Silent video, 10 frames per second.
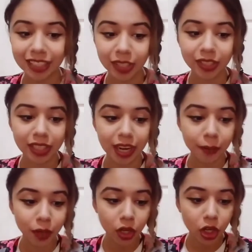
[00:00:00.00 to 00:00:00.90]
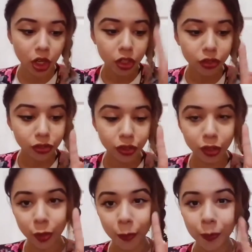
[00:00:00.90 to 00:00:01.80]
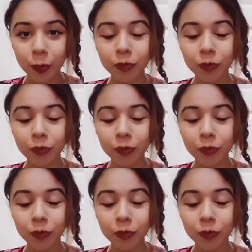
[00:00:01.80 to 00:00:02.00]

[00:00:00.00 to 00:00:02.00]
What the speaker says: let's go to number 2.